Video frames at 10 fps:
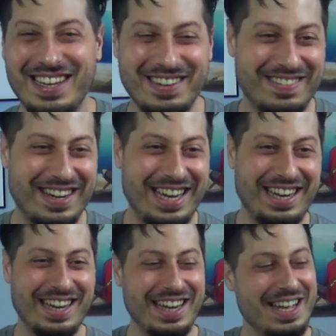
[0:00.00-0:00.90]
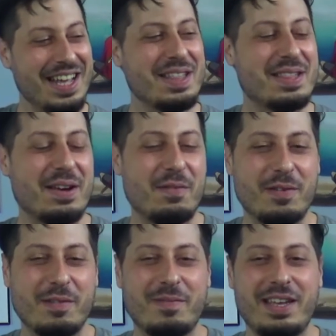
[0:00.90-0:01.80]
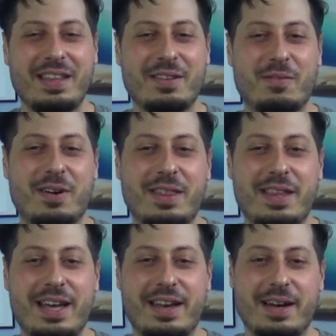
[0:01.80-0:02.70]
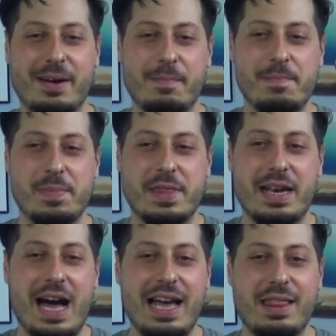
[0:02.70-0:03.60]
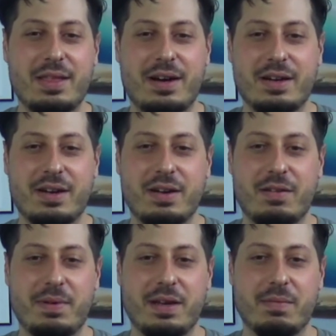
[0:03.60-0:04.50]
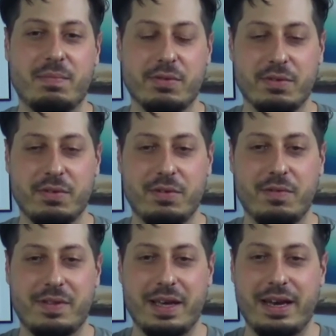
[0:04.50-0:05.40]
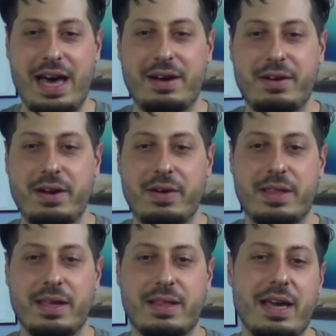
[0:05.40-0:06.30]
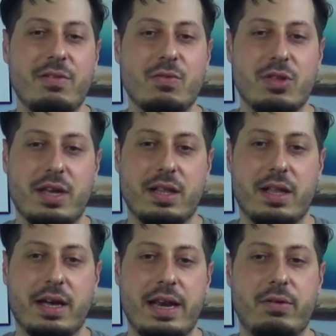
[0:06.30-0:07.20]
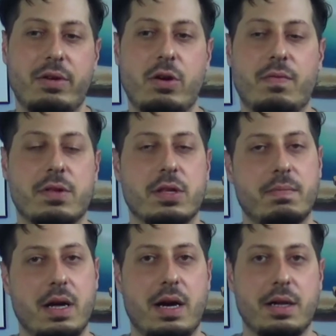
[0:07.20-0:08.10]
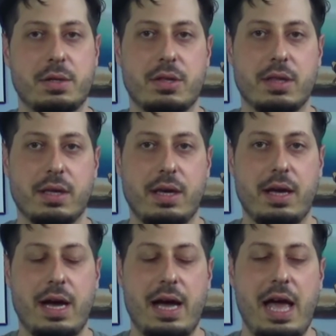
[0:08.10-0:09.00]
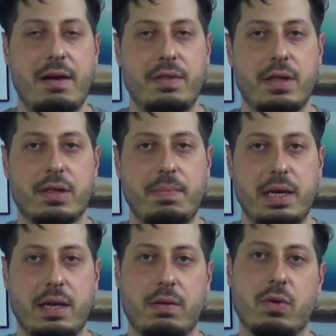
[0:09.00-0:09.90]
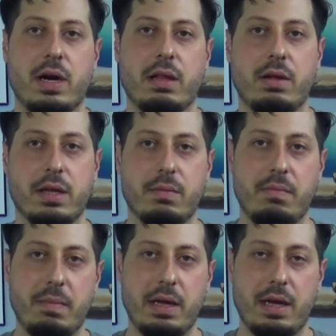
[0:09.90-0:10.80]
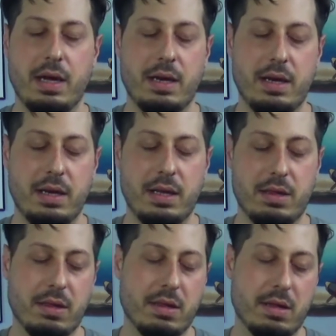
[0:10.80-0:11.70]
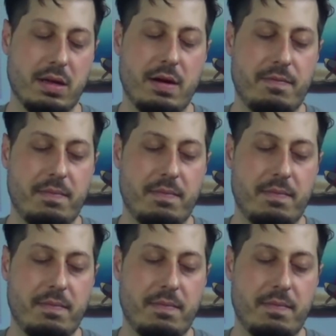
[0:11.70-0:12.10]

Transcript: Right? So for me, the one that that I thought could have been improved, and I don't know, it's interesting, like, I don't know if subconsciously I have this opinion where I looked at maybe, and this is a